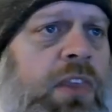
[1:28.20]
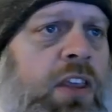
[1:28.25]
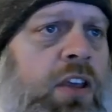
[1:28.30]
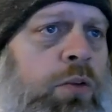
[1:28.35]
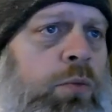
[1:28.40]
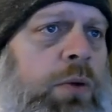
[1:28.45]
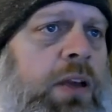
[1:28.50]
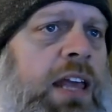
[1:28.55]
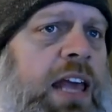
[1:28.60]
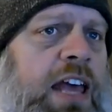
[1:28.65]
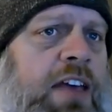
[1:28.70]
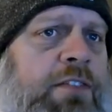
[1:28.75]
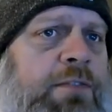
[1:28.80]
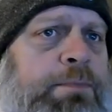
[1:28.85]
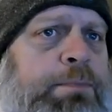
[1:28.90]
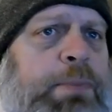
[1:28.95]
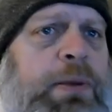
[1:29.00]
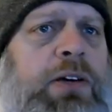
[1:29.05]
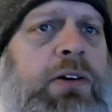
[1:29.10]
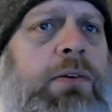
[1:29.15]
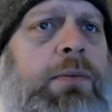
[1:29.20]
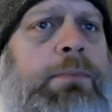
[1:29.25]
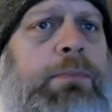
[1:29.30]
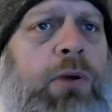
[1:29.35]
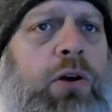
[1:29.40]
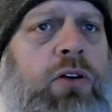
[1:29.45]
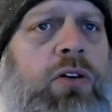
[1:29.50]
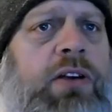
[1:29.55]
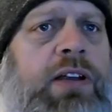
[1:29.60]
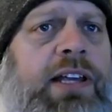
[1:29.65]
We have Bill
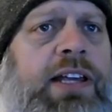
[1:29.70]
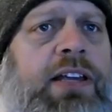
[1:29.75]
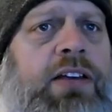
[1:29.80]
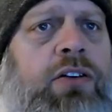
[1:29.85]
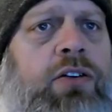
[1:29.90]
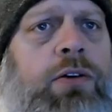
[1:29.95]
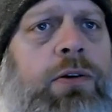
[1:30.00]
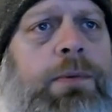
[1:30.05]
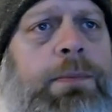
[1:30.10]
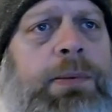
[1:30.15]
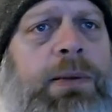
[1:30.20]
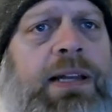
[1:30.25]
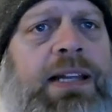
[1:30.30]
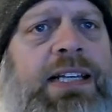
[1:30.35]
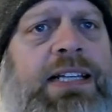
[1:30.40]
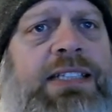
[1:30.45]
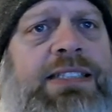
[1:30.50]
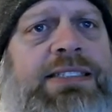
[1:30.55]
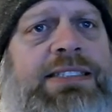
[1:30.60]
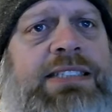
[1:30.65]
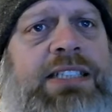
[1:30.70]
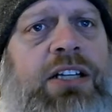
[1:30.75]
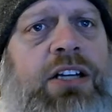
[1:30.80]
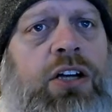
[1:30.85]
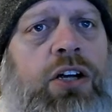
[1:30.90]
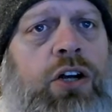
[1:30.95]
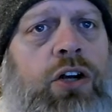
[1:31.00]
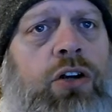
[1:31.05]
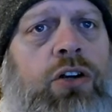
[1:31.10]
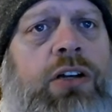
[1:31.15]
Murray, who plays
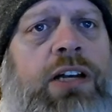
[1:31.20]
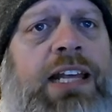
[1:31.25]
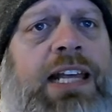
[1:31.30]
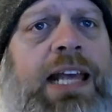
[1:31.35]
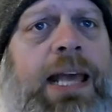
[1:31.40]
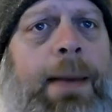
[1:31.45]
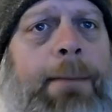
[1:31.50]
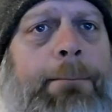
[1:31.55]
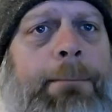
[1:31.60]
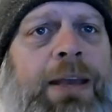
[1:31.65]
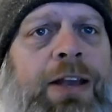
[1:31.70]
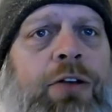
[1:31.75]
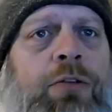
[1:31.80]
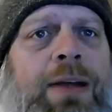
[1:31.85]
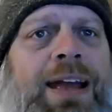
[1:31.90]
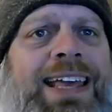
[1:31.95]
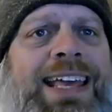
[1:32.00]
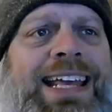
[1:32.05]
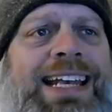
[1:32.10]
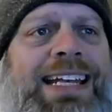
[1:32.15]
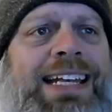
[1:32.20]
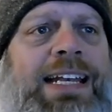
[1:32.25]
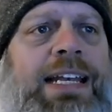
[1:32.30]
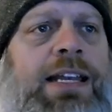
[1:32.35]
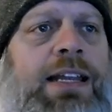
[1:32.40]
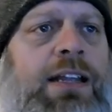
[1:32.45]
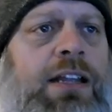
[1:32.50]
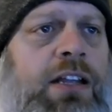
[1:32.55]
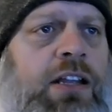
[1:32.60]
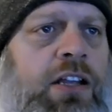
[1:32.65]
Ernie McCracken.
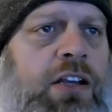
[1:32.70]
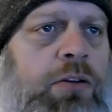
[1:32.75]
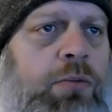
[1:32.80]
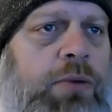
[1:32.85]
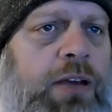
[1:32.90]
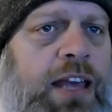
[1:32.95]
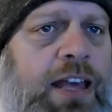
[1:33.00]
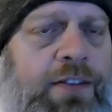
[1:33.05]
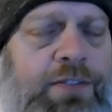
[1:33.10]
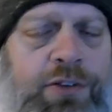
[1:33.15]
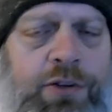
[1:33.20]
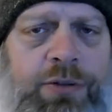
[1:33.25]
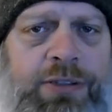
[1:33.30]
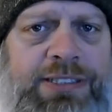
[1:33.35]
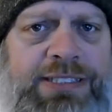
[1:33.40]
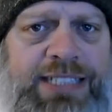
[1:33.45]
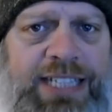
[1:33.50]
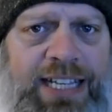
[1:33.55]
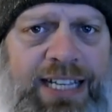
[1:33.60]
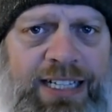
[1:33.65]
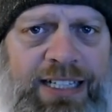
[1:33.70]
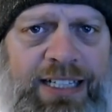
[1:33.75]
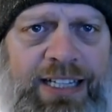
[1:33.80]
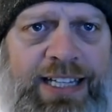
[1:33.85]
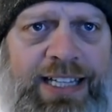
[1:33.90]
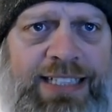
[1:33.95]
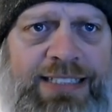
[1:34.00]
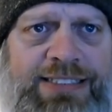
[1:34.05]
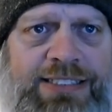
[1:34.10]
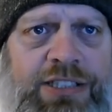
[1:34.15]
We have Chris
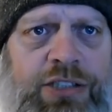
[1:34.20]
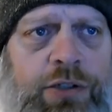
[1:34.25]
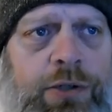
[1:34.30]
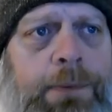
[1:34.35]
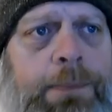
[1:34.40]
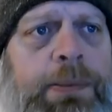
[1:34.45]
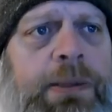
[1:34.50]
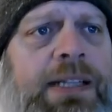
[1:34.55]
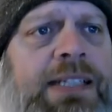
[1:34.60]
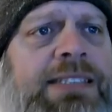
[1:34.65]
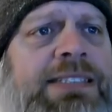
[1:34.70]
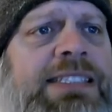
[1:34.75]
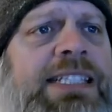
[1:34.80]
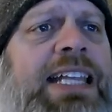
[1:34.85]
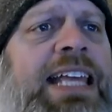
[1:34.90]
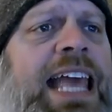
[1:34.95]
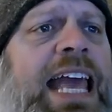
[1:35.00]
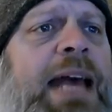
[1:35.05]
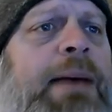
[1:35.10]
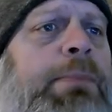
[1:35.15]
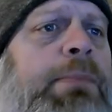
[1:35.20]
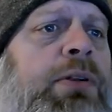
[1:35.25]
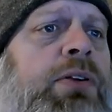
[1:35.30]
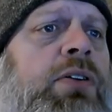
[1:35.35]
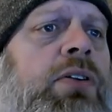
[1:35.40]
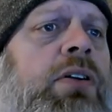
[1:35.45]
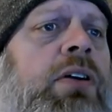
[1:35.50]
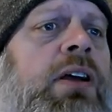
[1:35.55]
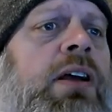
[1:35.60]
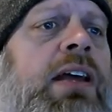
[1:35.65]
Elliott, who plays the gambler.